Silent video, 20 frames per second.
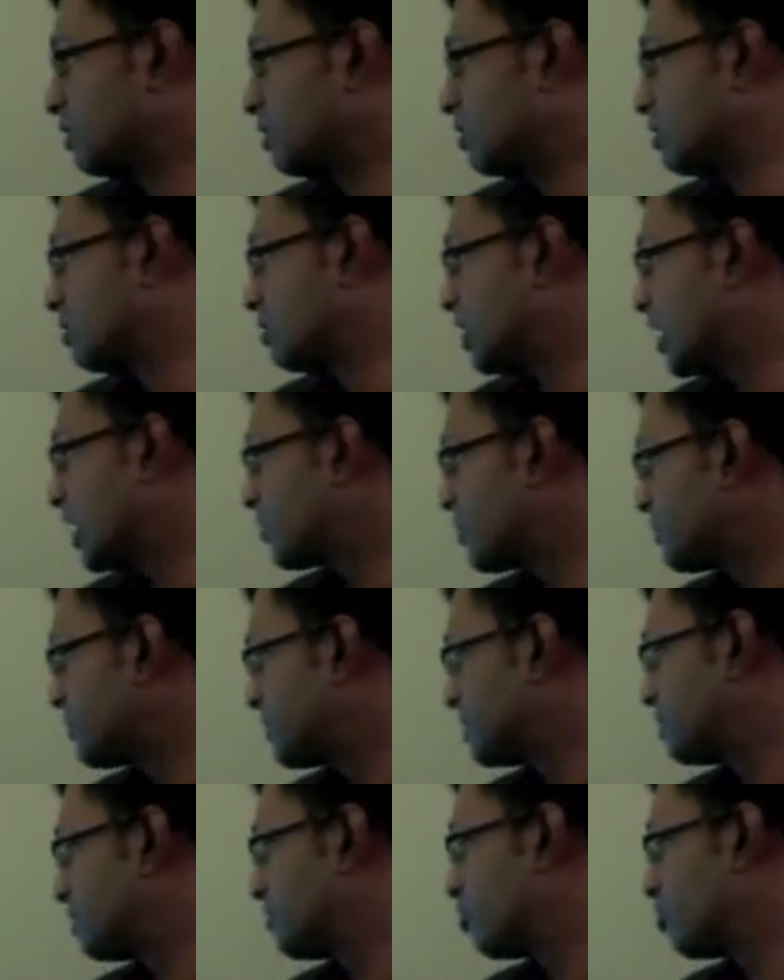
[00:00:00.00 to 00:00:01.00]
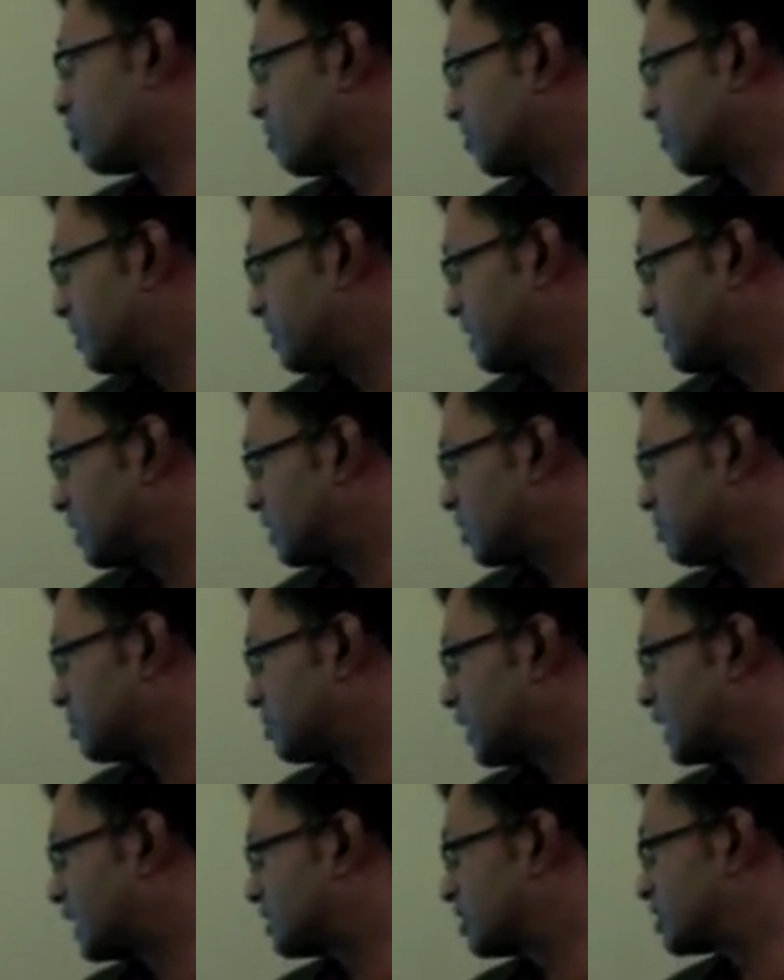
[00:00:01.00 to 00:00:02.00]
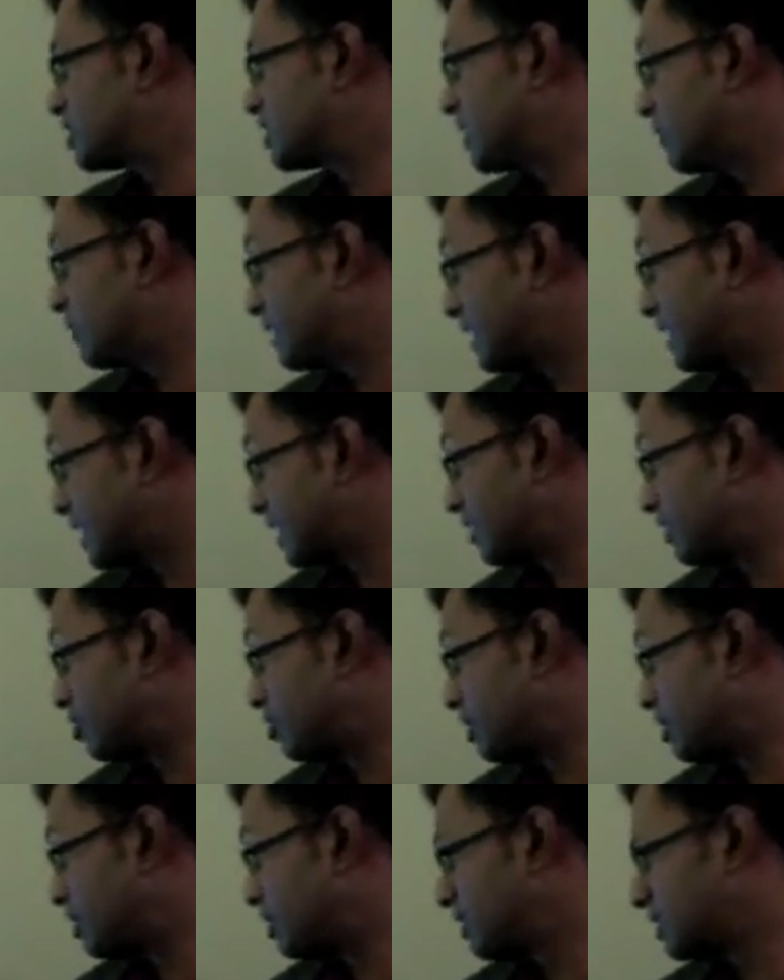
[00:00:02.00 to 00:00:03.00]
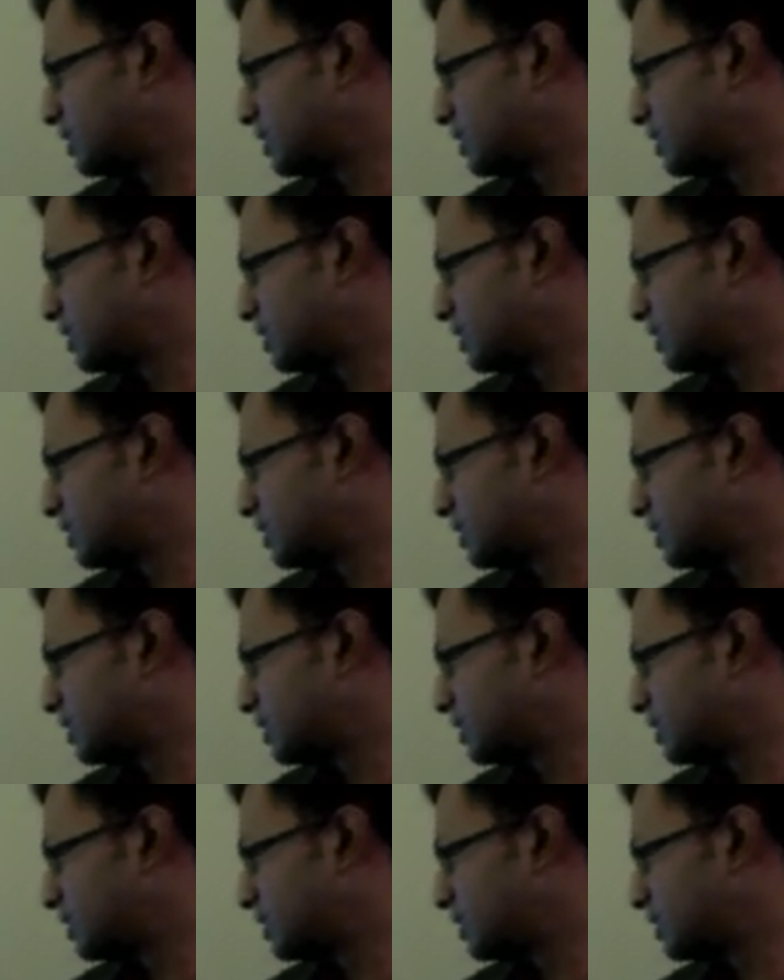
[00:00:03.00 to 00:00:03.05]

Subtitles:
equipped with water filter, priced at $79,